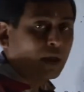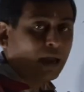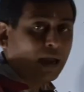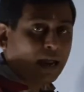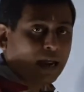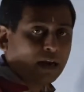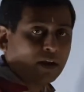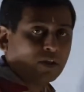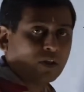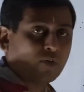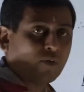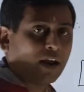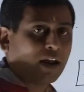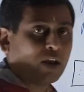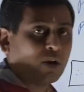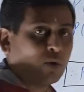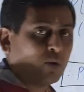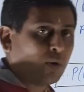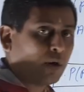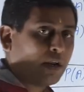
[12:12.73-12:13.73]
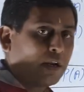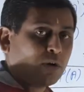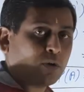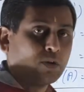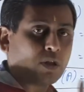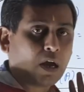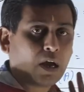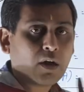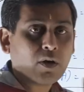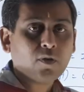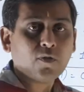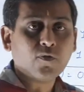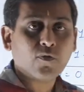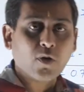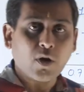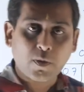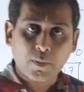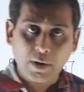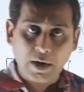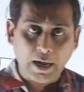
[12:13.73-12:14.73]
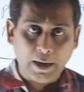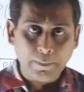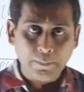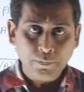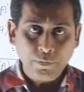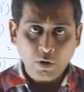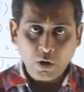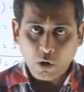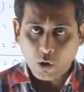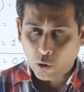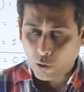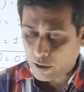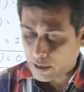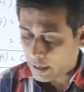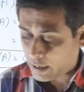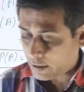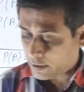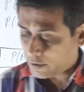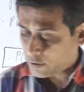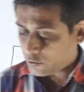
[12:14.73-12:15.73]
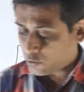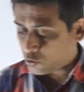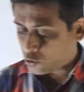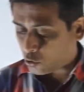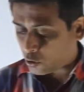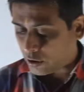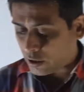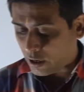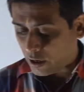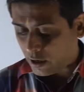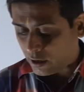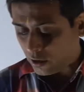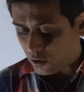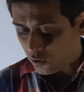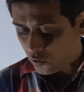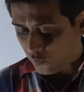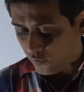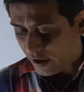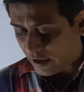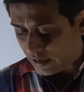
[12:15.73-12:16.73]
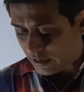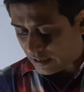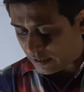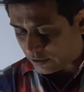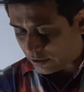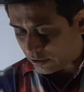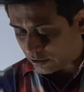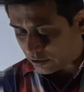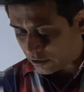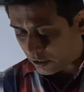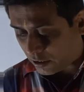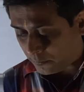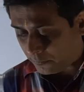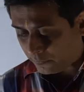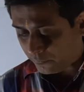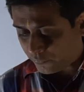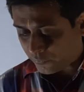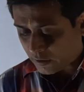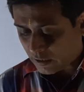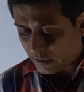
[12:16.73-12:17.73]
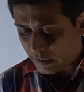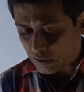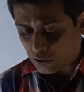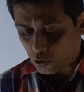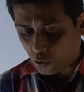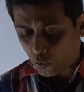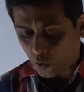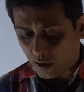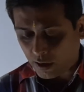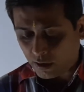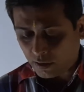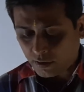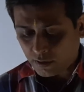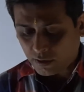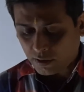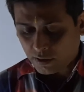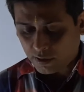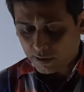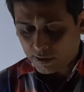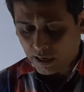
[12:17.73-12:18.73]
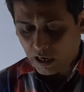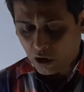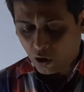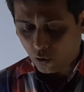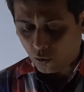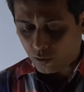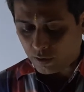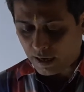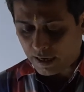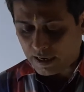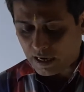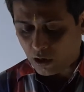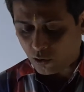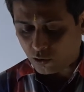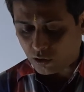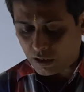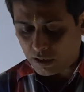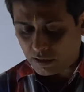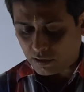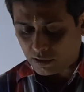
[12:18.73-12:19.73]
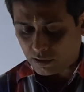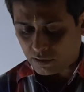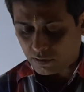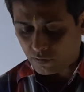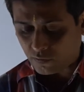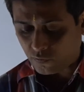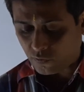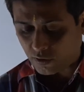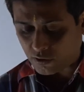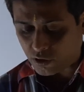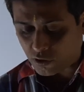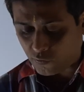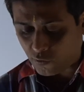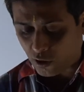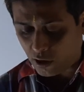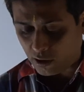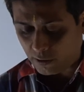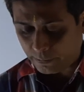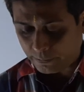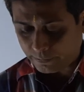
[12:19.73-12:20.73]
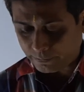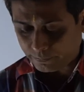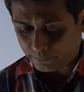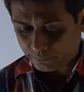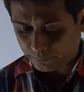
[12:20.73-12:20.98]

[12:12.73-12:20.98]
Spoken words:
and the value into the formula. Okay, so here very easy sum is over. Now write down this first of all.